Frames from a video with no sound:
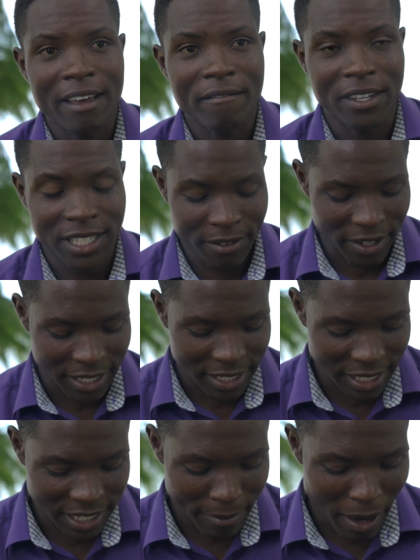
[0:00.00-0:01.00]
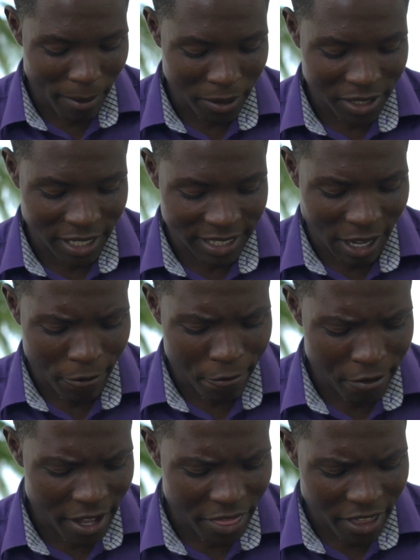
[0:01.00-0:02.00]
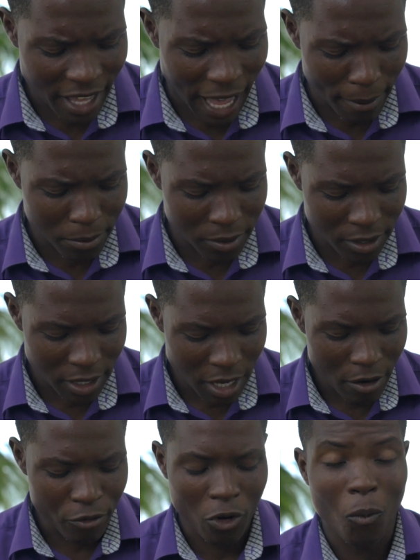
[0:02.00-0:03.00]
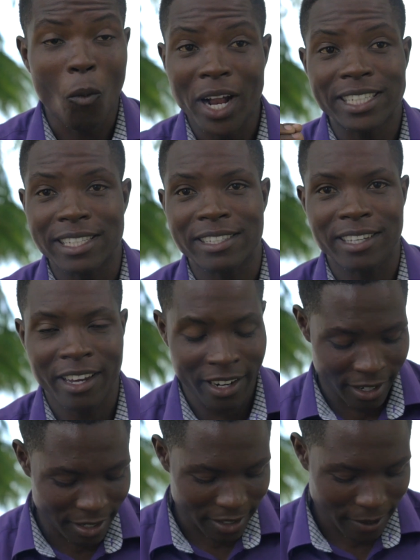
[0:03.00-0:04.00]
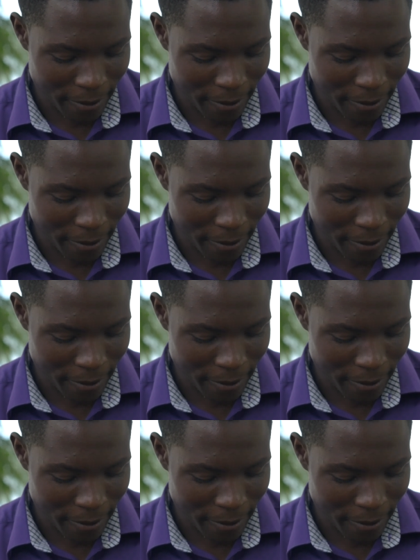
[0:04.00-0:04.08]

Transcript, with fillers: verse 17, the Bible says, "Now faith comes from what is heard,